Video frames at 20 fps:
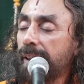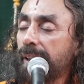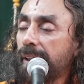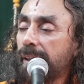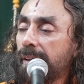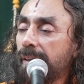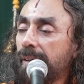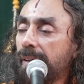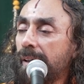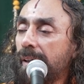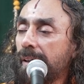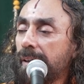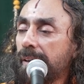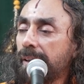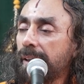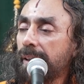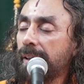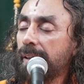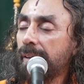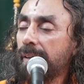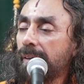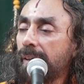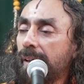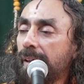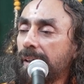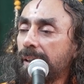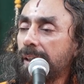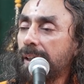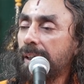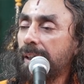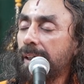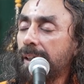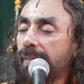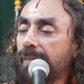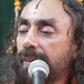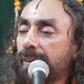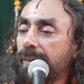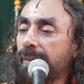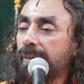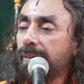tick-tock I'll
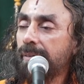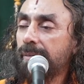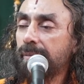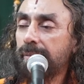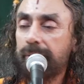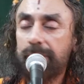have to do.